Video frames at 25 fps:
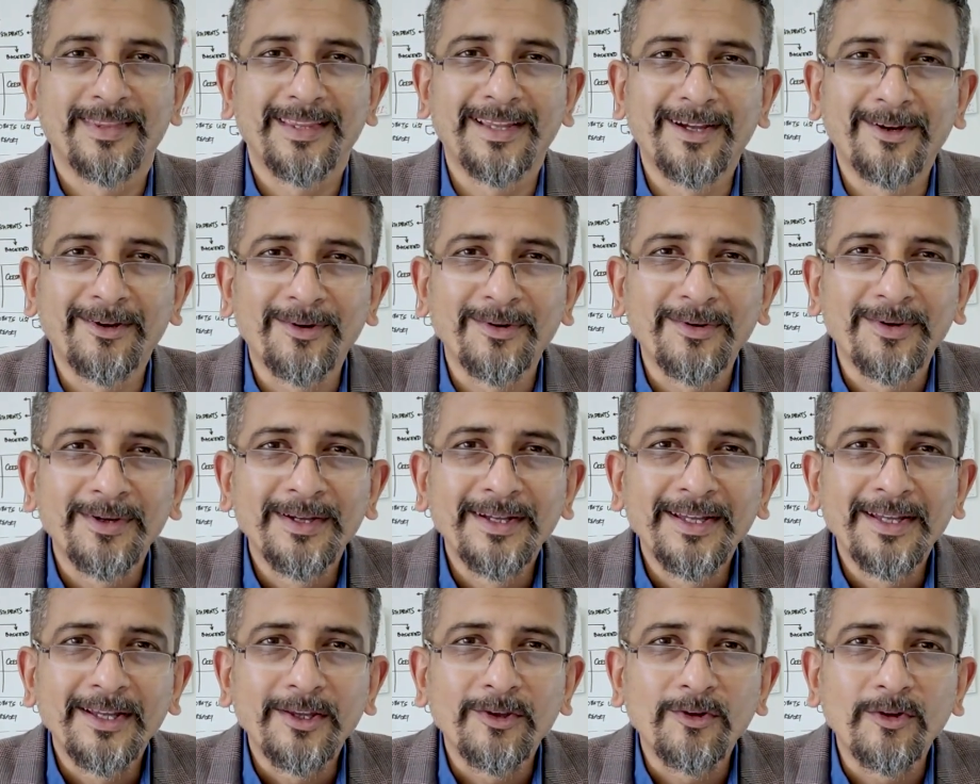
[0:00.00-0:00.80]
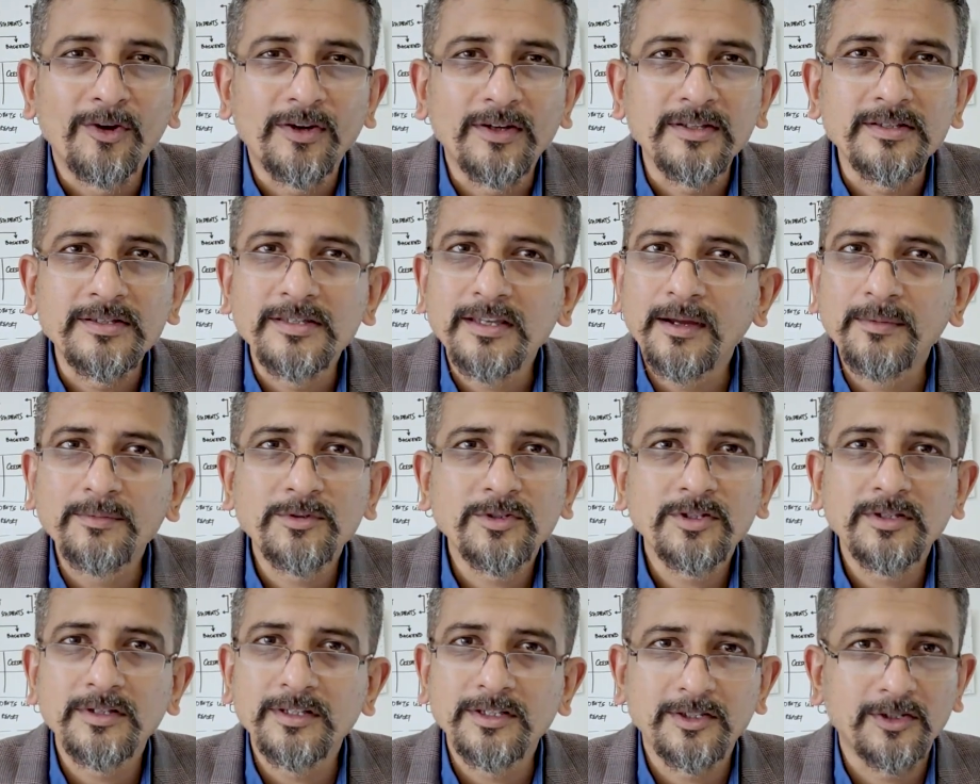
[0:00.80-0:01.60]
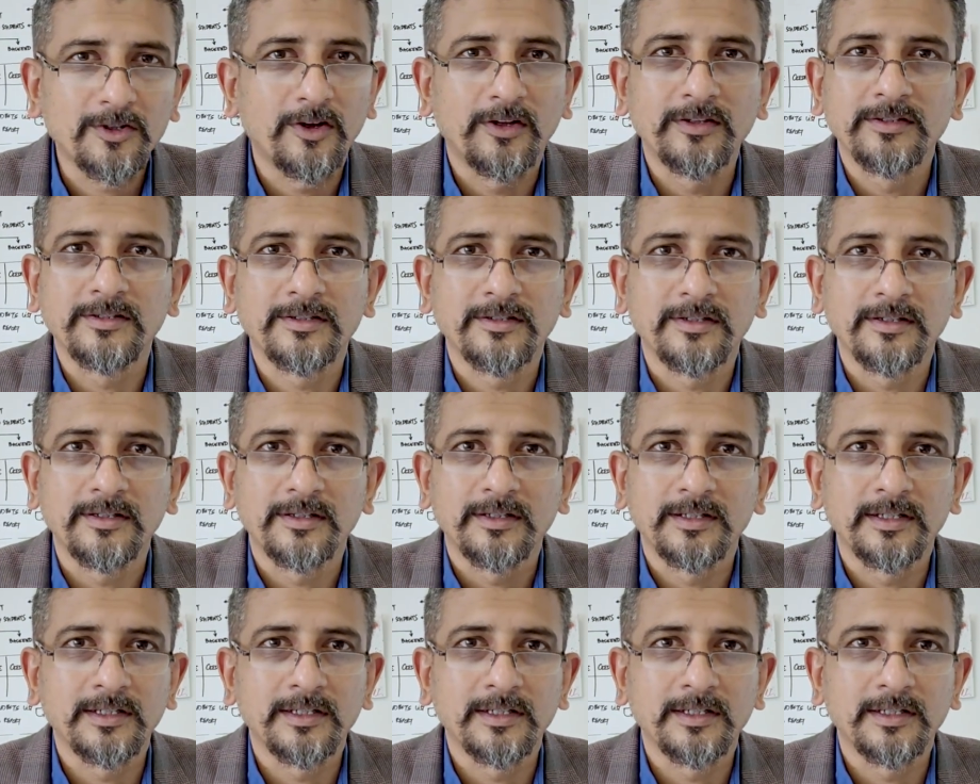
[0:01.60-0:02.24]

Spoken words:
Now, your consumption is constant.